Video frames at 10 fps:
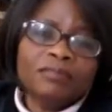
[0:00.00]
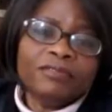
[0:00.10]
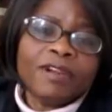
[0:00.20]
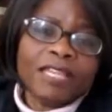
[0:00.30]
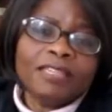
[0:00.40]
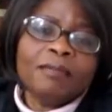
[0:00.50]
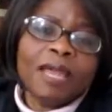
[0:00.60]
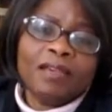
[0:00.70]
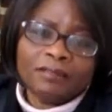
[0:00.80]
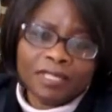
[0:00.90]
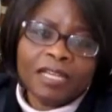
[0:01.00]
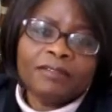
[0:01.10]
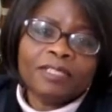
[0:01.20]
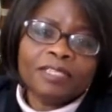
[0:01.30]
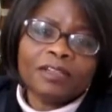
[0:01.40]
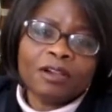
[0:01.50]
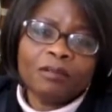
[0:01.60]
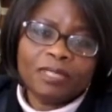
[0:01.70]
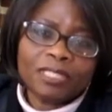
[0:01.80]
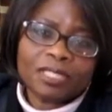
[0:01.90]
write them out down in the
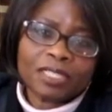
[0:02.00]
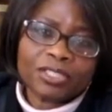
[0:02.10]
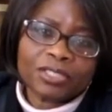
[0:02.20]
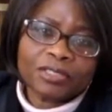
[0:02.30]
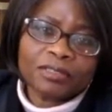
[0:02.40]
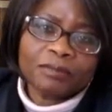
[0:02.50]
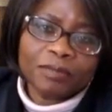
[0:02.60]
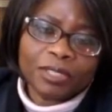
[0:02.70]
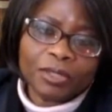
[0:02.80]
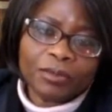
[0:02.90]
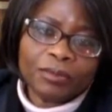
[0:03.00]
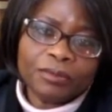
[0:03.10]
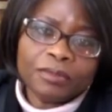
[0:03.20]
comment section below.